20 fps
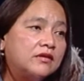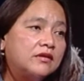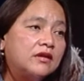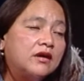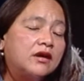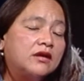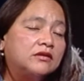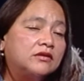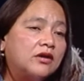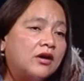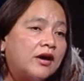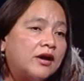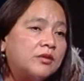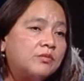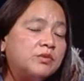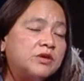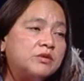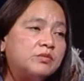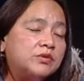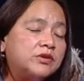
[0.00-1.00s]
A lot of
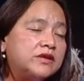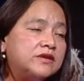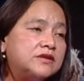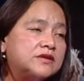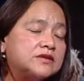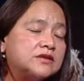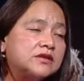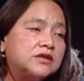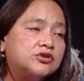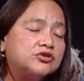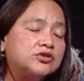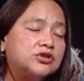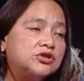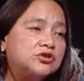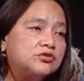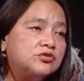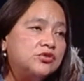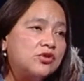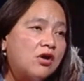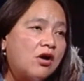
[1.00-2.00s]
people in this country
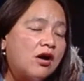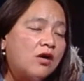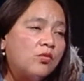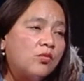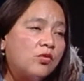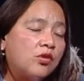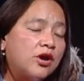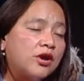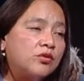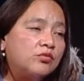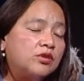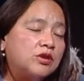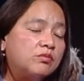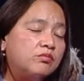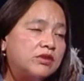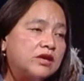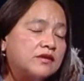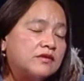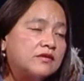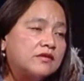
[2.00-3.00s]
do not want to
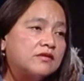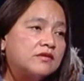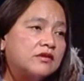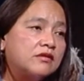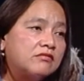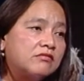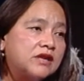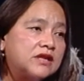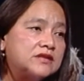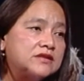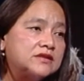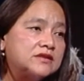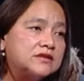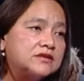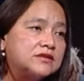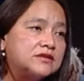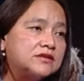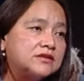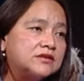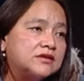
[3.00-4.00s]
admit that they're
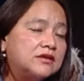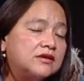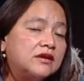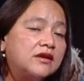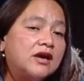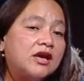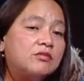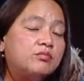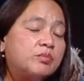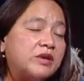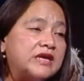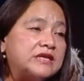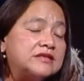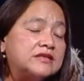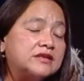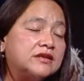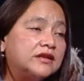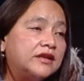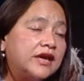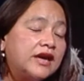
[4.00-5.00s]
racist, and
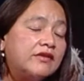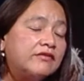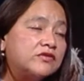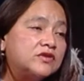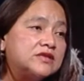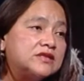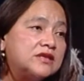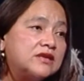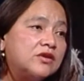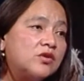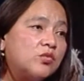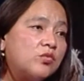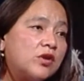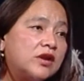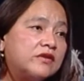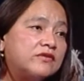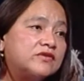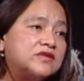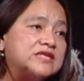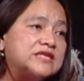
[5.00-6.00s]
basically every single one
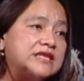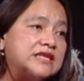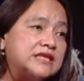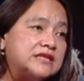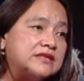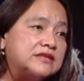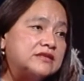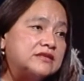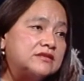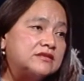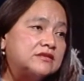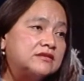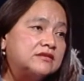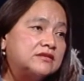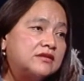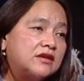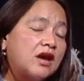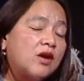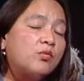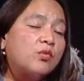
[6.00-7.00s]
of us is,
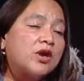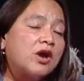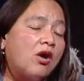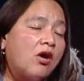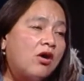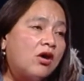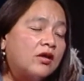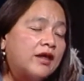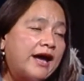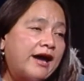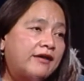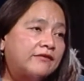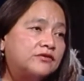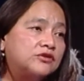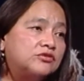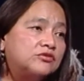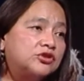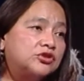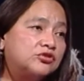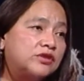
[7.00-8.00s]
and we all have
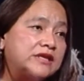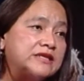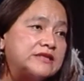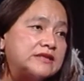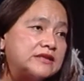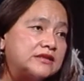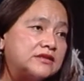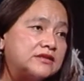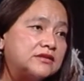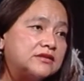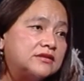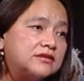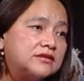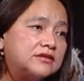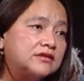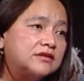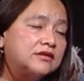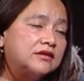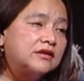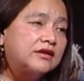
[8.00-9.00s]
to address it.
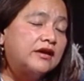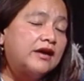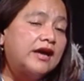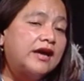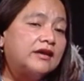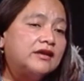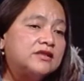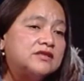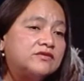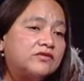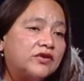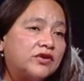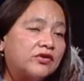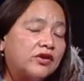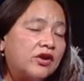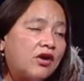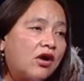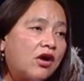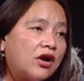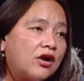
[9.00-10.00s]
And it's very
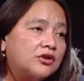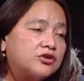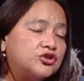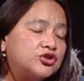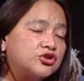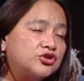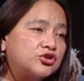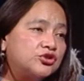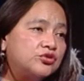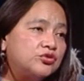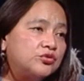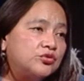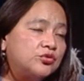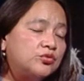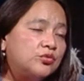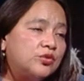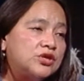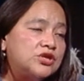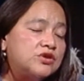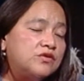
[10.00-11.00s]
hard to do
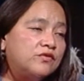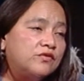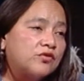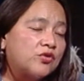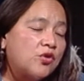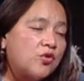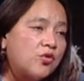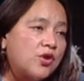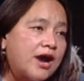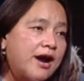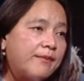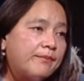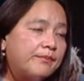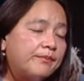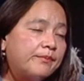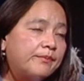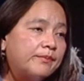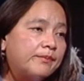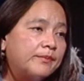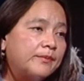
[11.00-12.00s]
when you've grown up
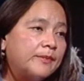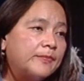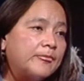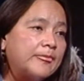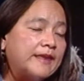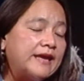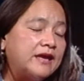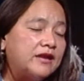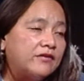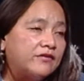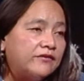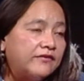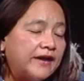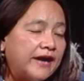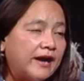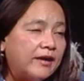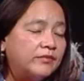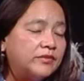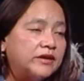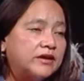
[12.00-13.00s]
in a
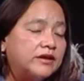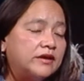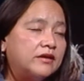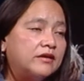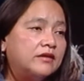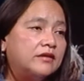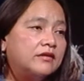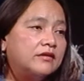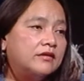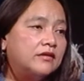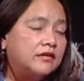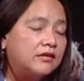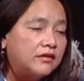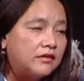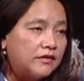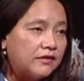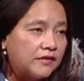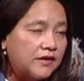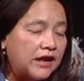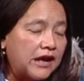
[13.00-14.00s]
family
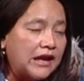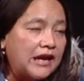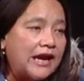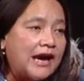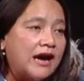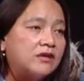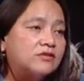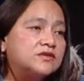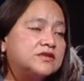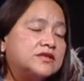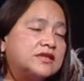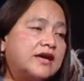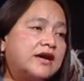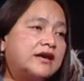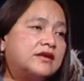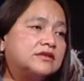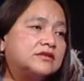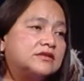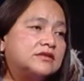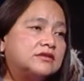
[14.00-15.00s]
that allows
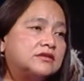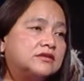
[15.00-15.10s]
that,